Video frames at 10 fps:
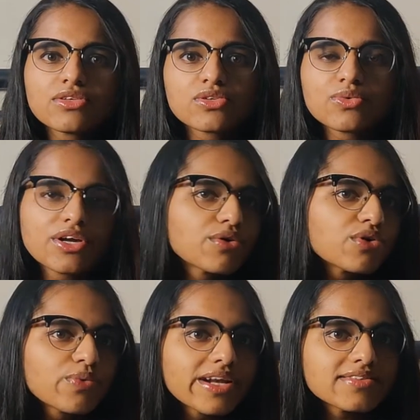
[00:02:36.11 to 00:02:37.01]
So where you go
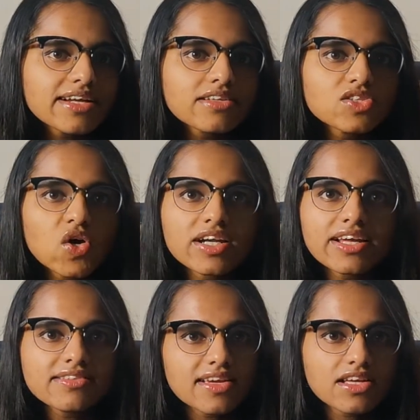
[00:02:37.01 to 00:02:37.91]
20 seconds on,
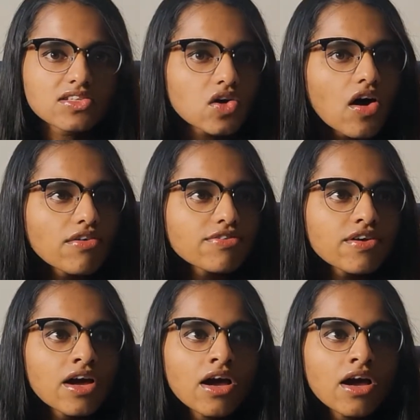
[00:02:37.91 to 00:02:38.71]
10 seconds off.